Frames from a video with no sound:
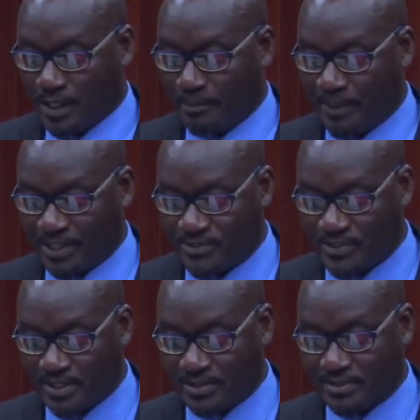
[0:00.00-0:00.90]
On page
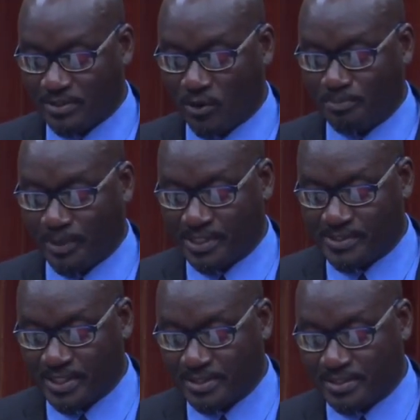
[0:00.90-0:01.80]

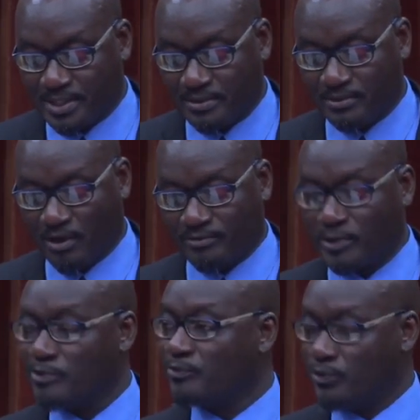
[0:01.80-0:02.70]
16 of
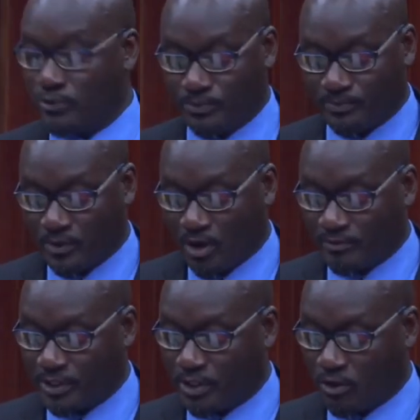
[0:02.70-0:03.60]
the review
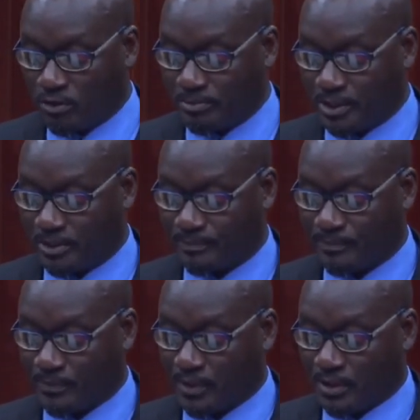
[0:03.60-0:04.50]
of the economy,
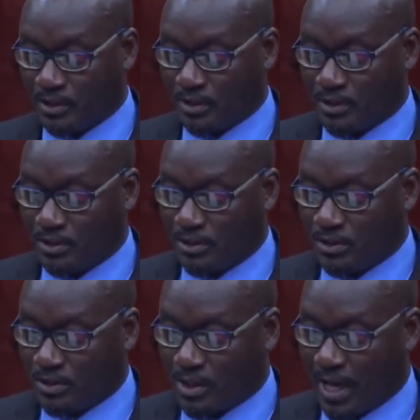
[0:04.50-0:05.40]

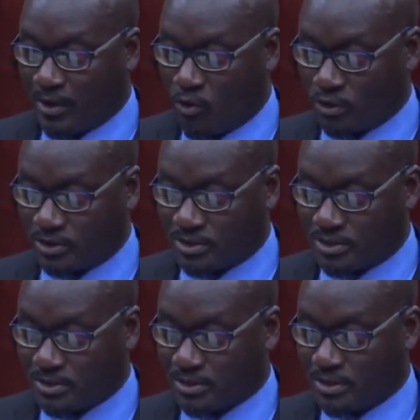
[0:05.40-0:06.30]
I
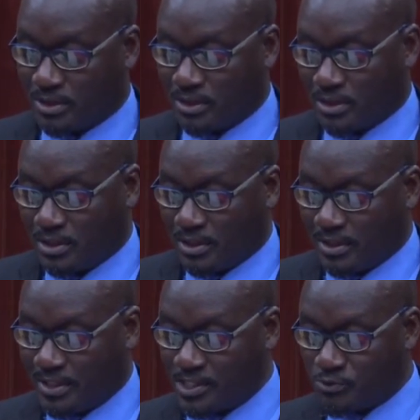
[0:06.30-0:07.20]
quote,
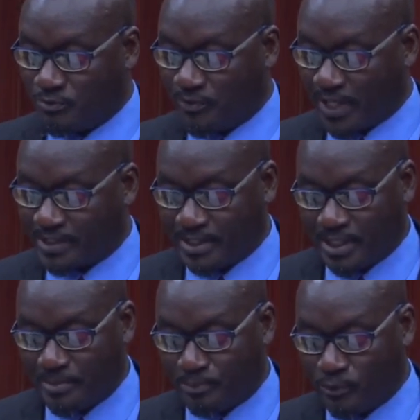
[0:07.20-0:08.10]
"This reflected
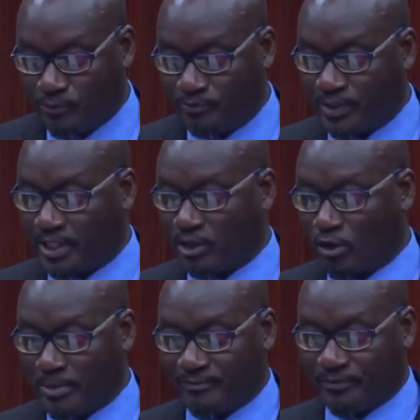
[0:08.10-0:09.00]
the improved
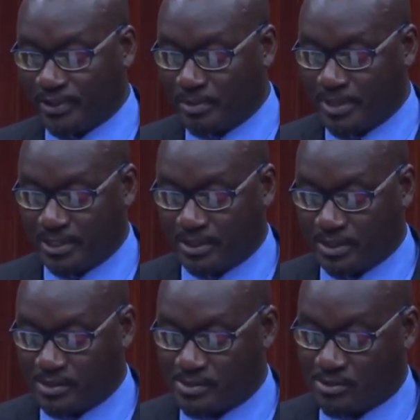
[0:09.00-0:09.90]
economic
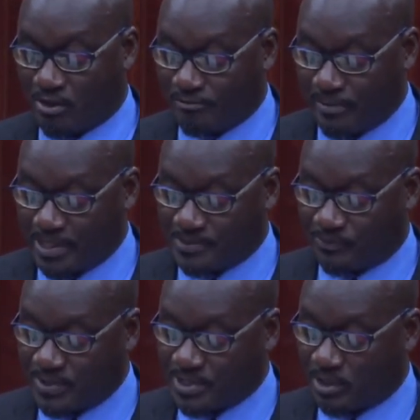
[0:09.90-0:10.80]
fundamentals, government's
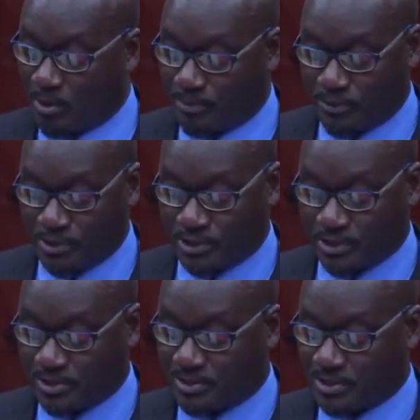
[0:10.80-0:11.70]
fiscal
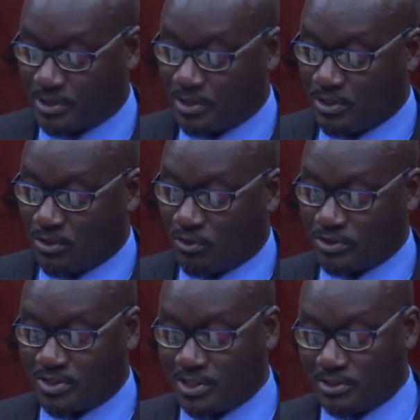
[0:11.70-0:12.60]
operations
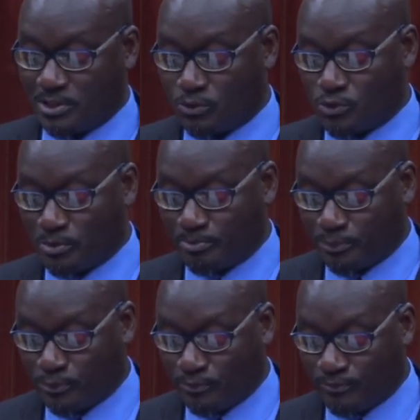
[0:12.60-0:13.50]
continued to
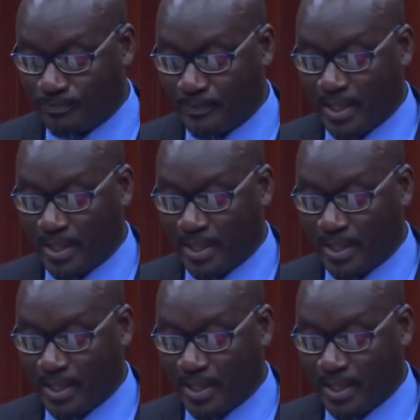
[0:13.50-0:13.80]
improve,